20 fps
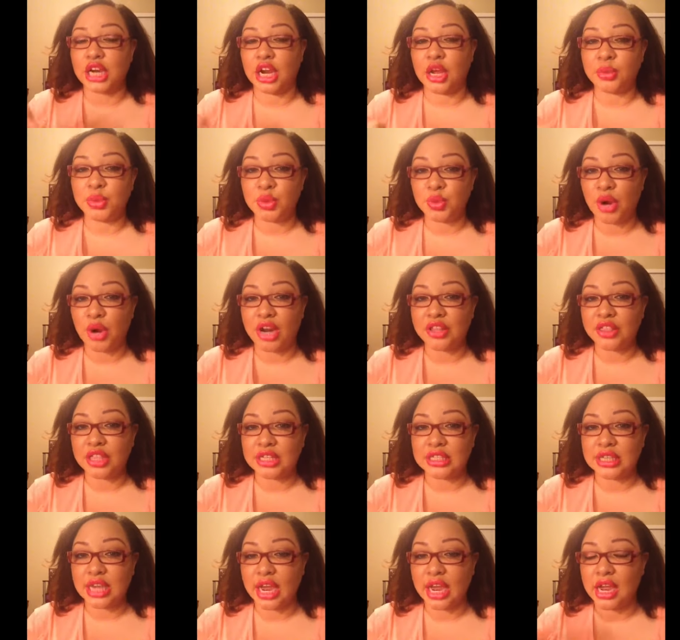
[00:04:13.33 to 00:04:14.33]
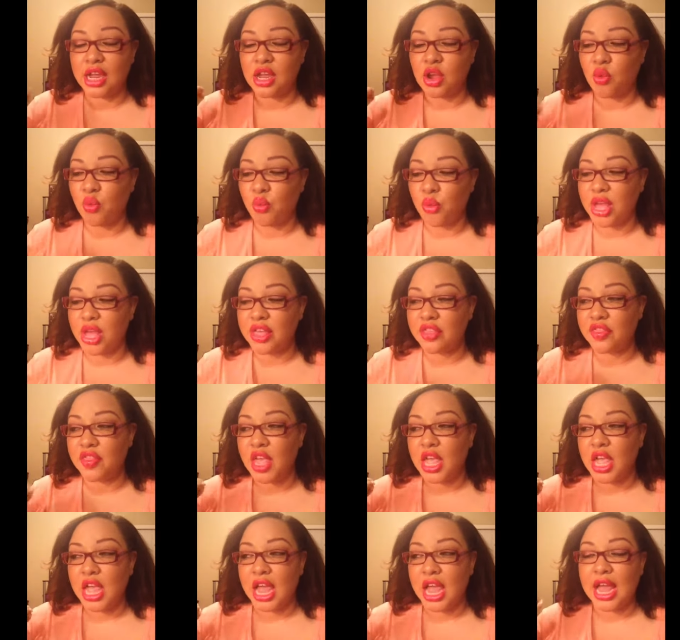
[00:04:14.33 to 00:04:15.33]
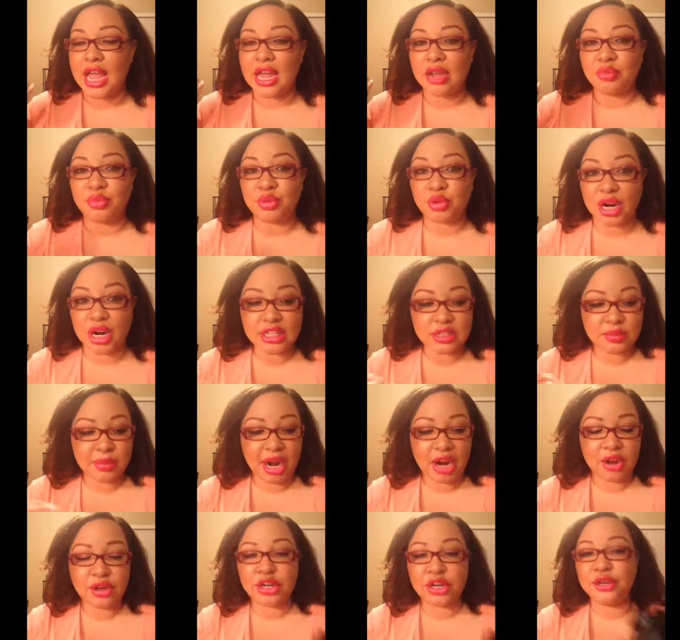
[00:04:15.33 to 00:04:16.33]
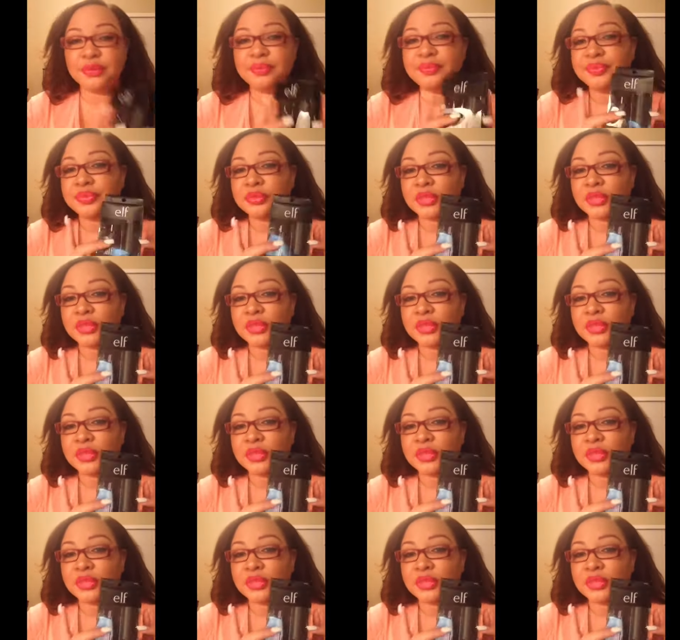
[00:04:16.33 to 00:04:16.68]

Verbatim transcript: up throughout the day with a pressed powder.